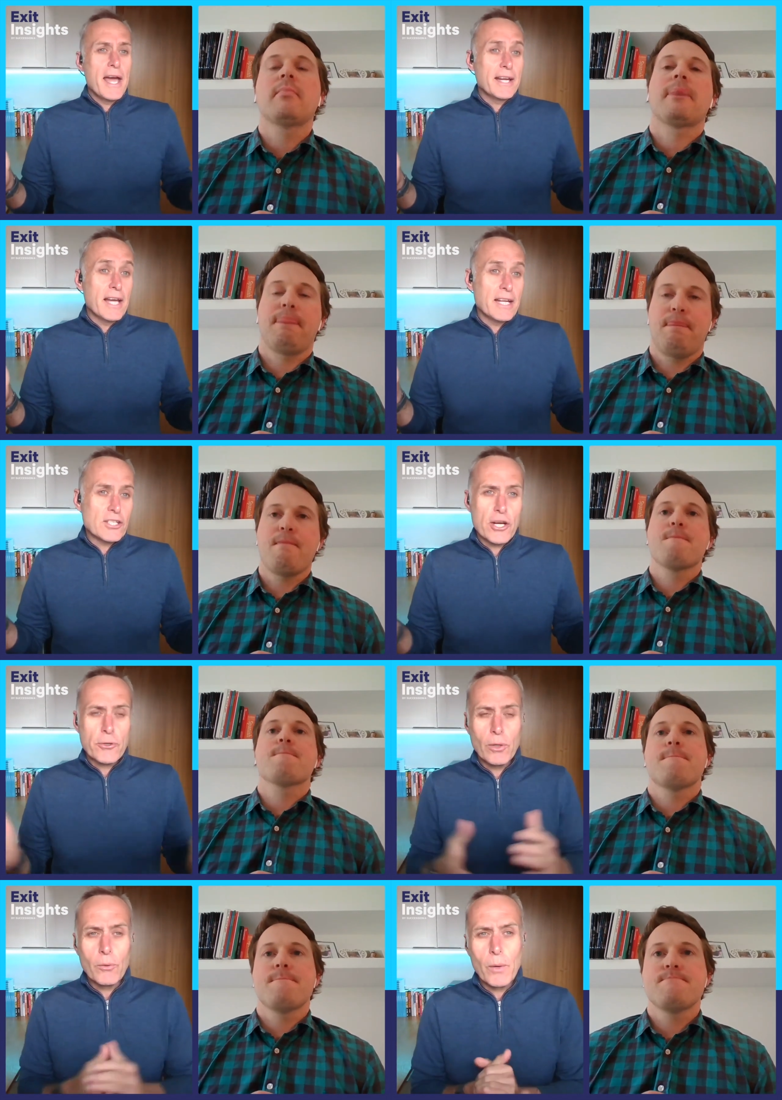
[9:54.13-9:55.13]
Speaker 1: and, and
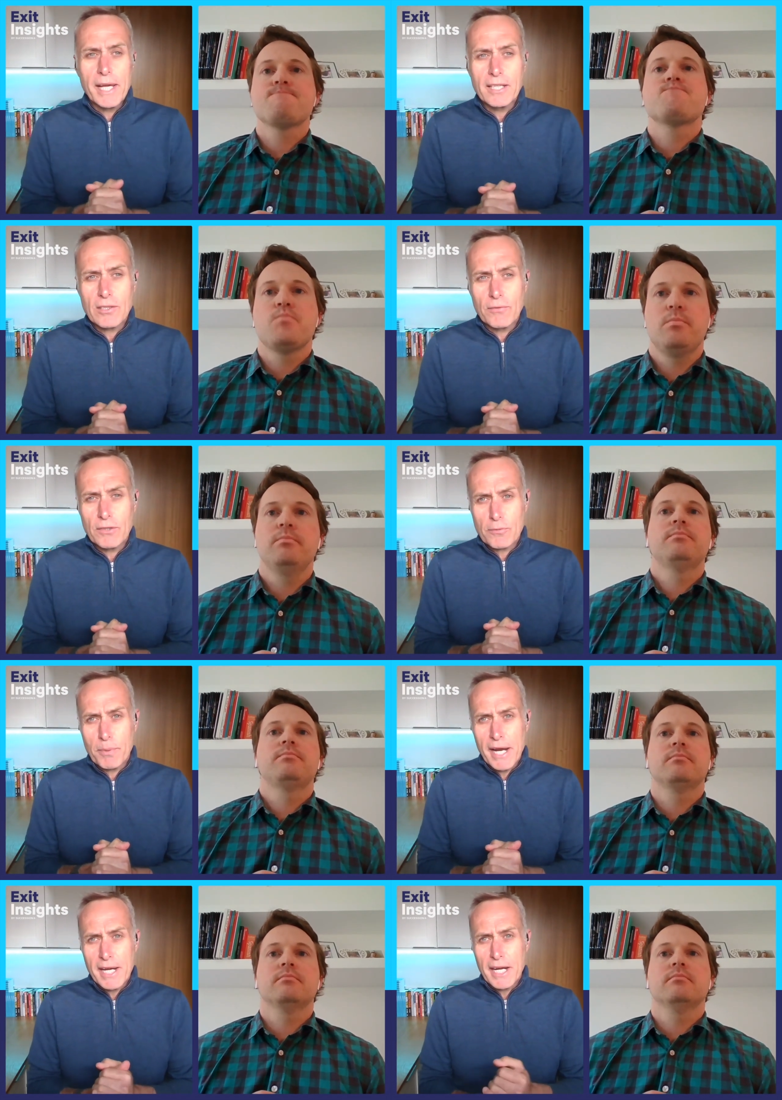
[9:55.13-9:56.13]
general awareness of its
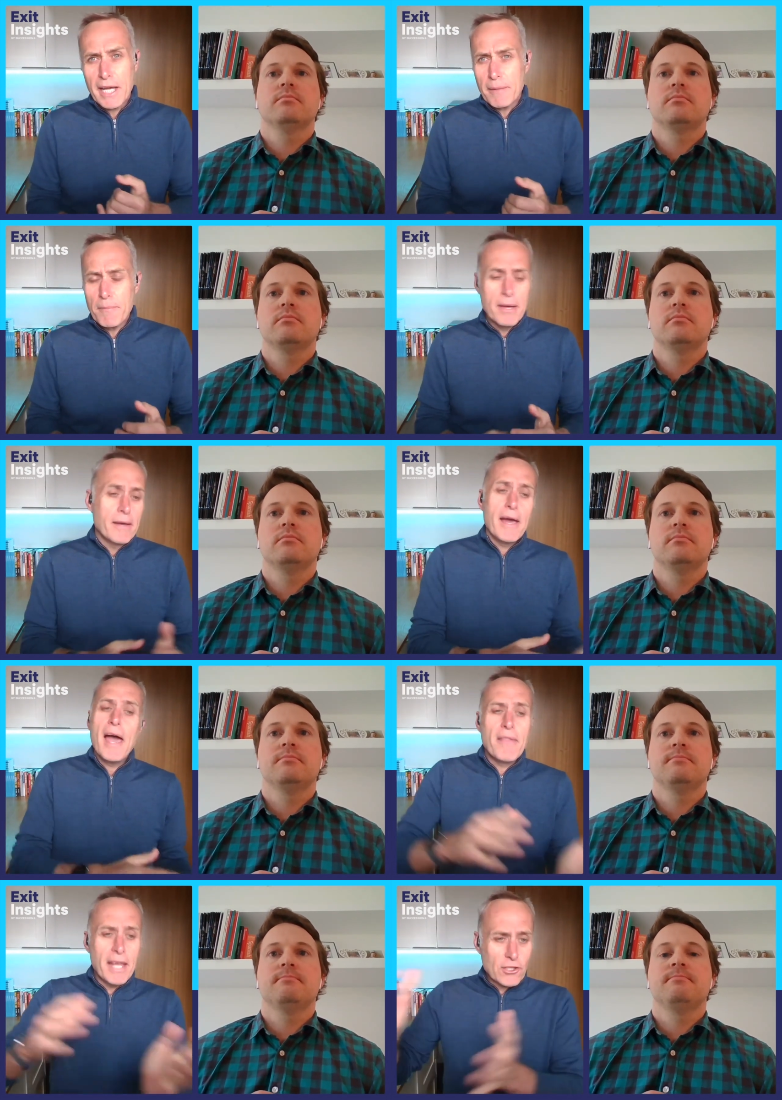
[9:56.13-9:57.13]
brand name.
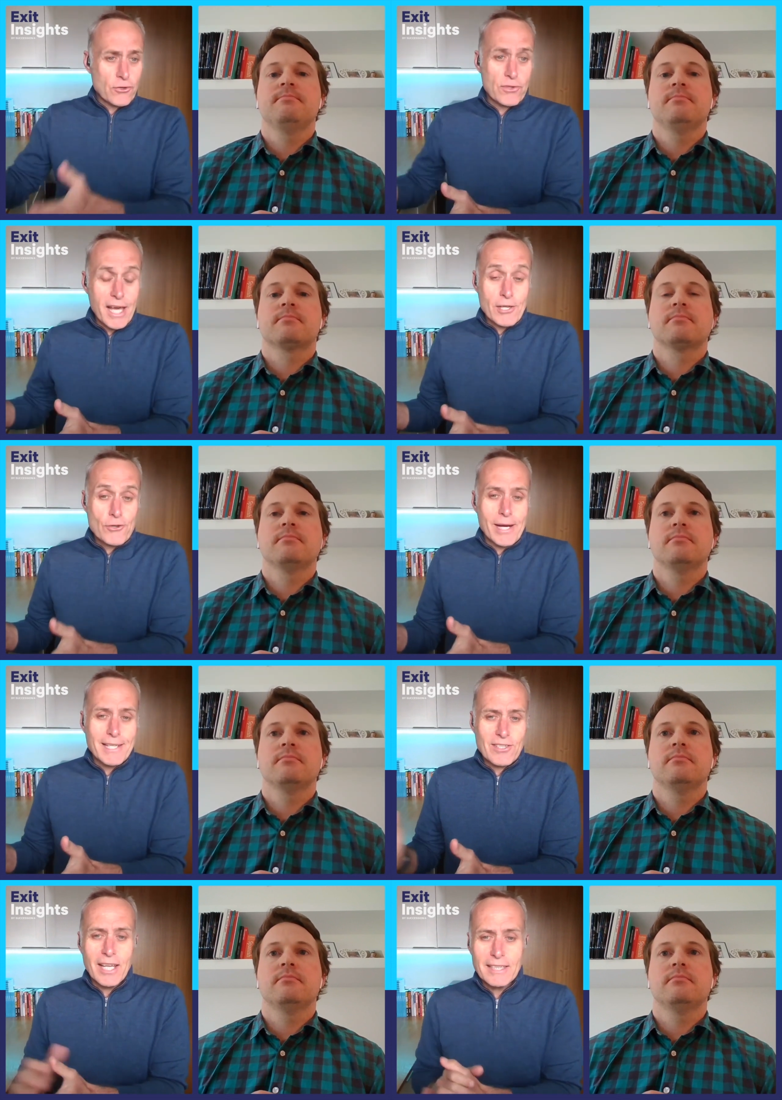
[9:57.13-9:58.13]
And that, that
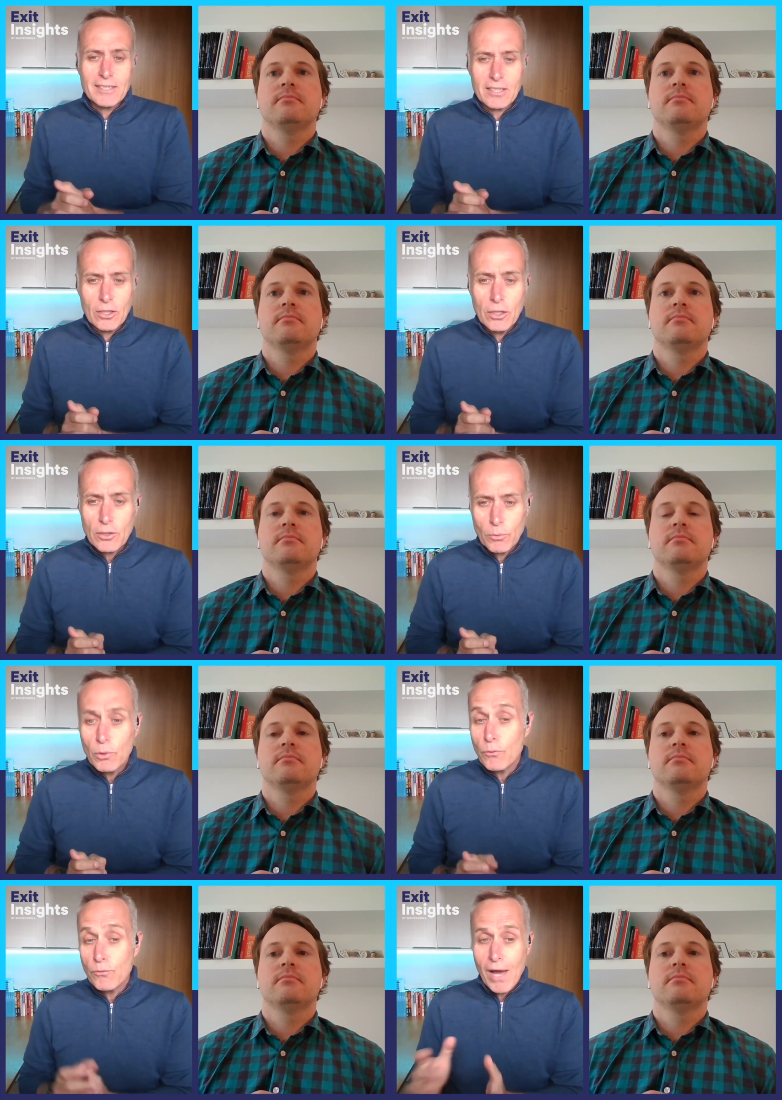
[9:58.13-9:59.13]
translates to, to
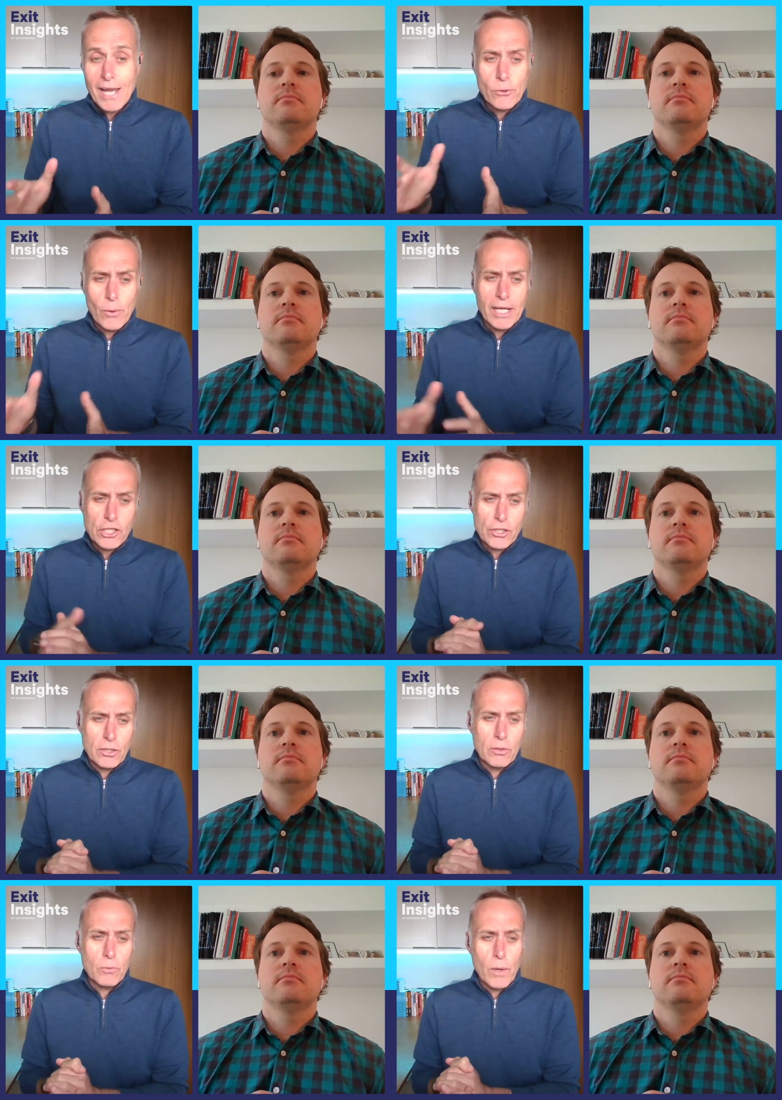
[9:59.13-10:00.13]
real
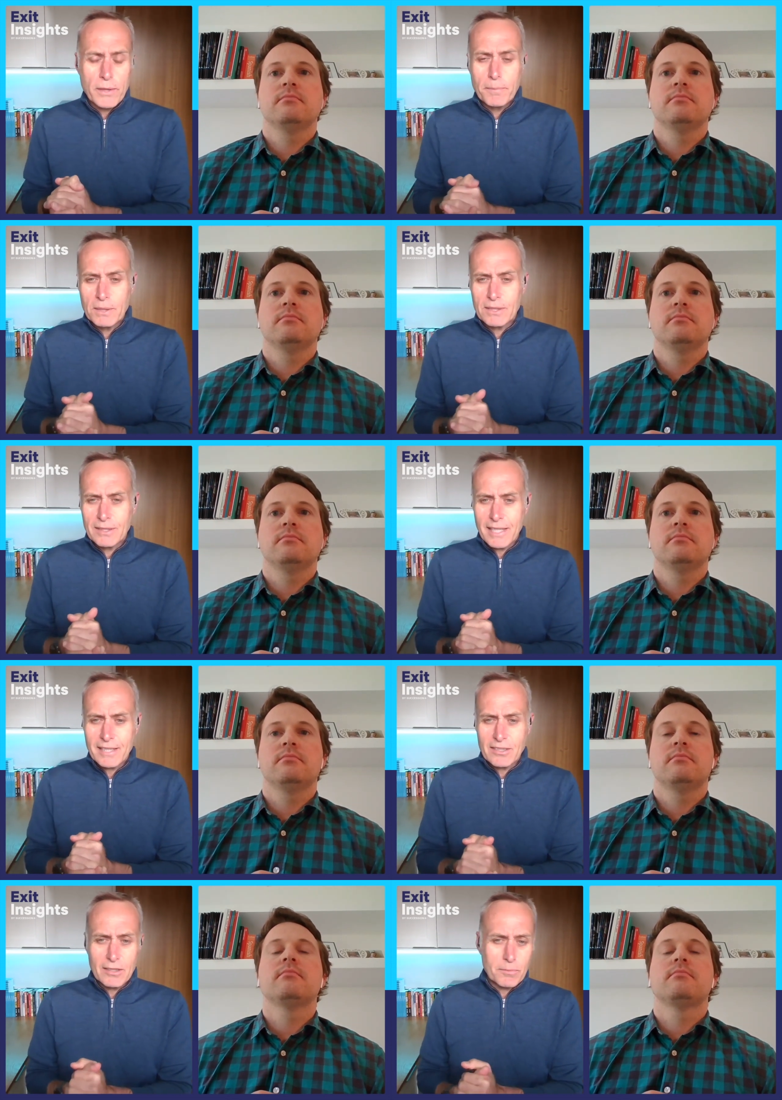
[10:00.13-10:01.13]
valuation when the business
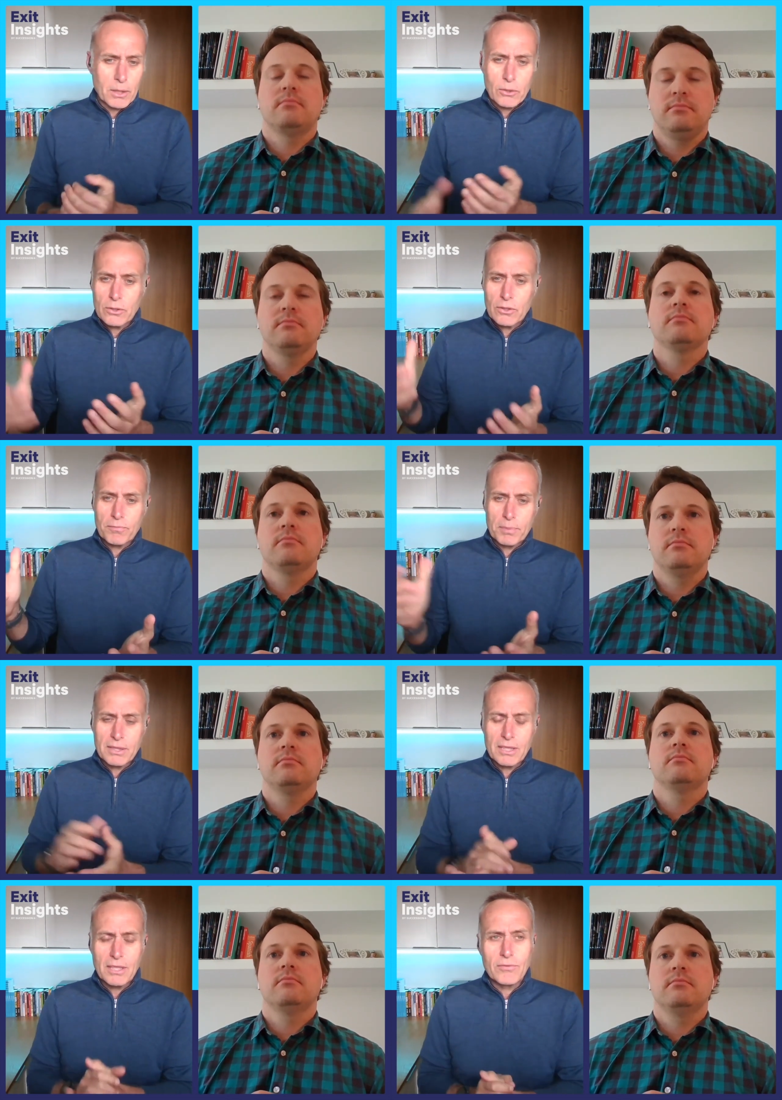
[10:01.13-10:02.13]
exits because of
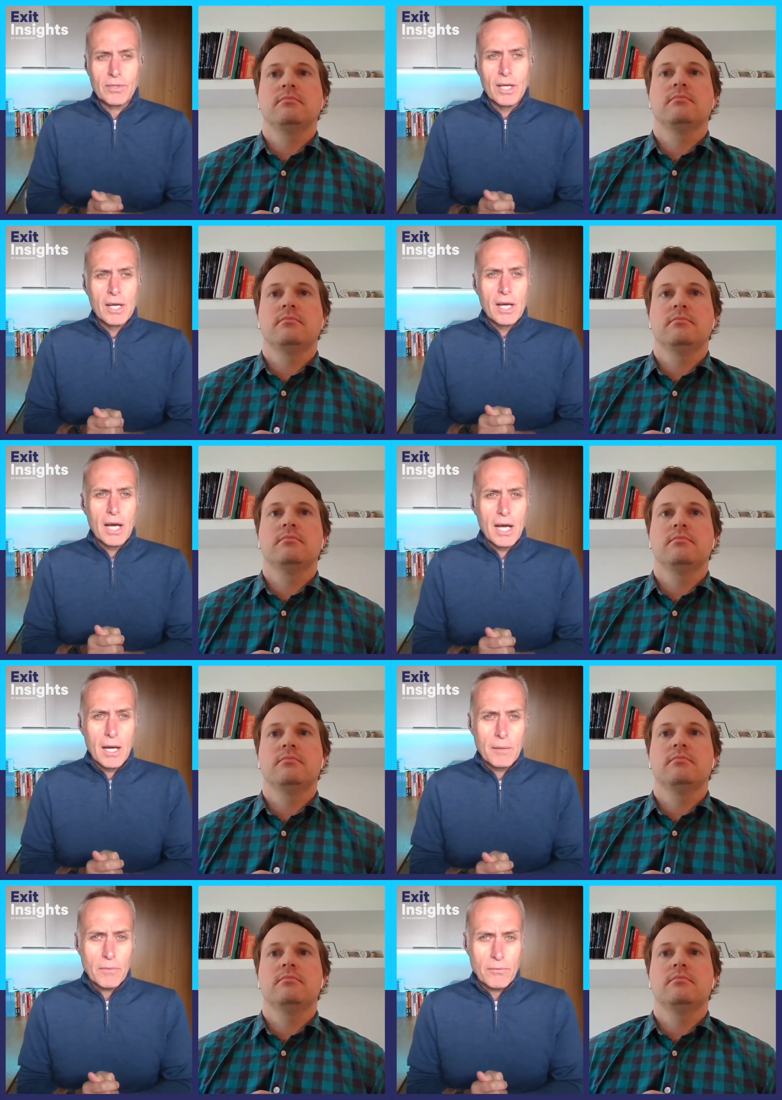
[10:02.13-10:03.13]
perceived um,